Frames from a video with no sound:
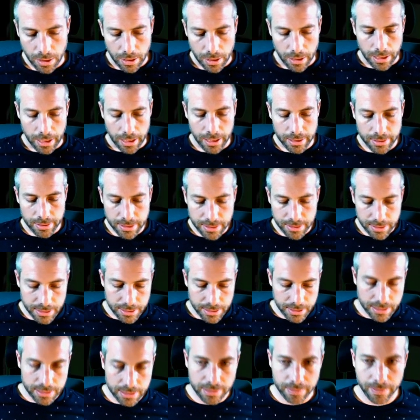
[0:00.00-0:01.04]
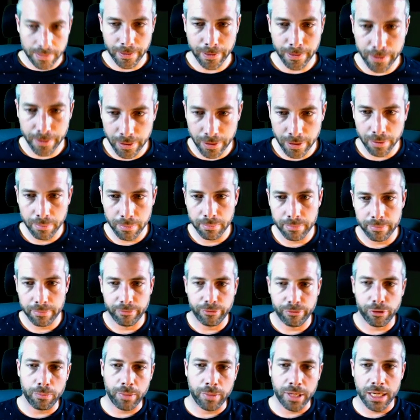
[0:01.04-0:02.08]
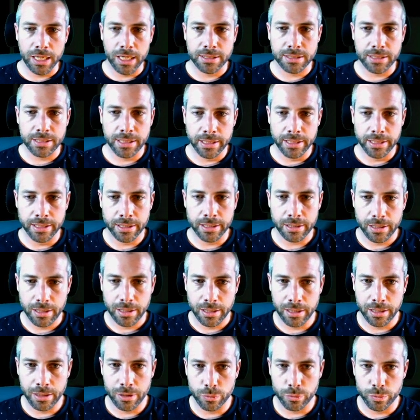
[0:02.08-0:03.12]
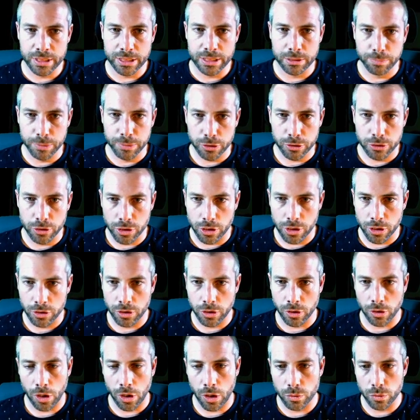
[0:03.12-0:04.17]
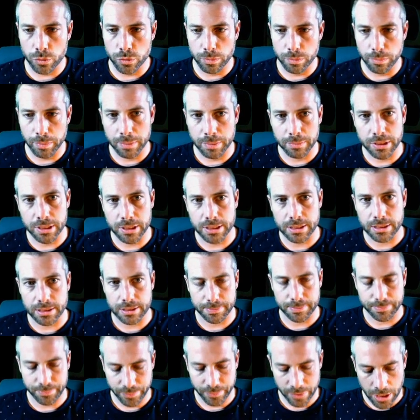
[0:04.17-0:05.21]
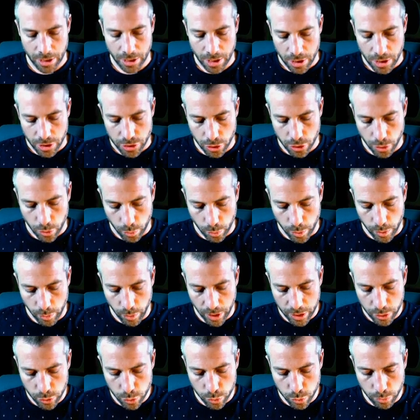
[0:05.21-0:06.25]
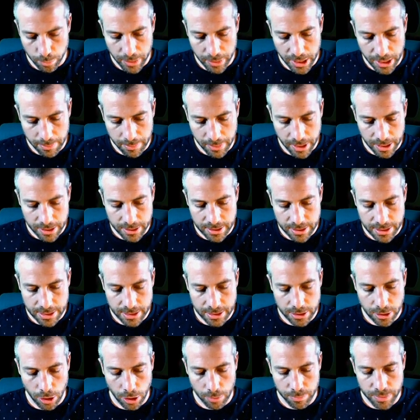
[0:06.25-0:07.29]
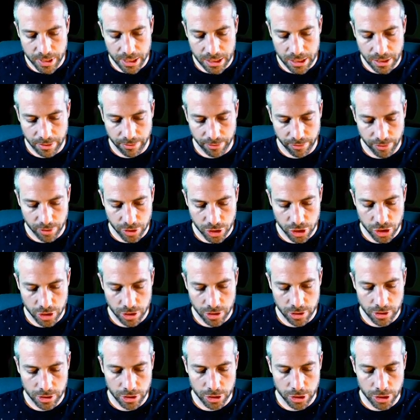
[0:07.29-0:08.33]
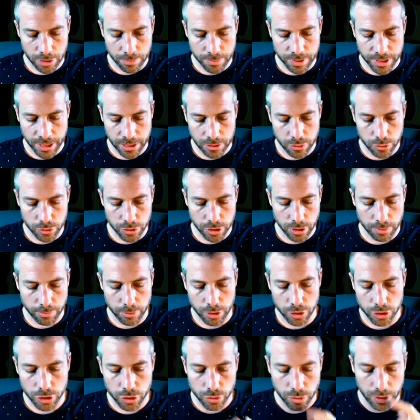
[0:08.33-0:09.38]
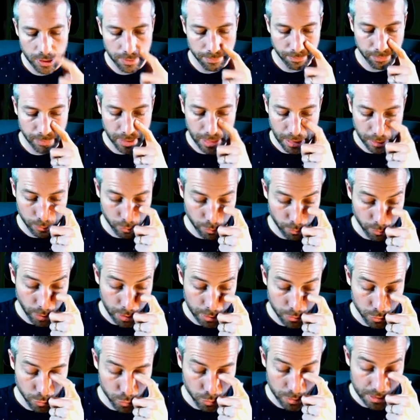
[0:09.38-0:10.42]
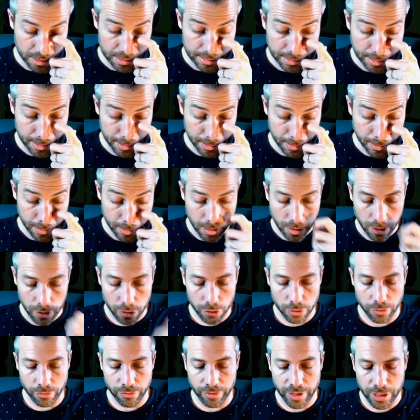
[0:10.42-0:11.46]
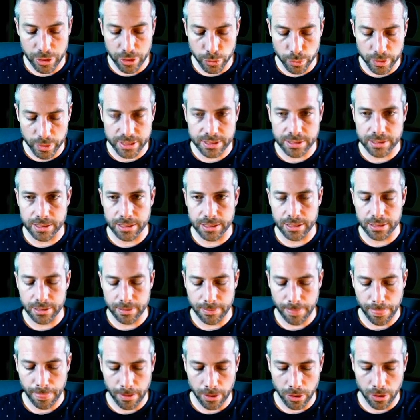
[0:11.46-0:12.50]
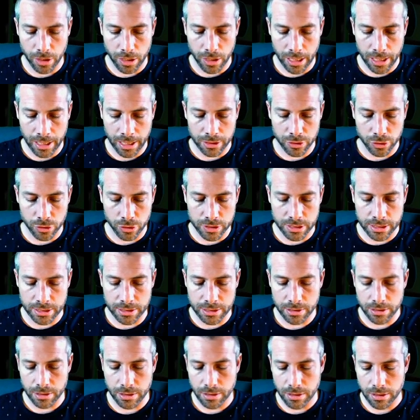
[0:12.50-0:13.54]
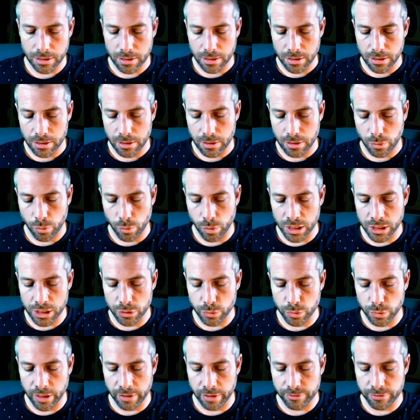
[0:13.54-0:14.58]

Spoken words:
And this is formalized here with the pseudocode on how to implement this. So we want to minimize this objective function subject to some constraint. And we want to design the value heuristic according, once we have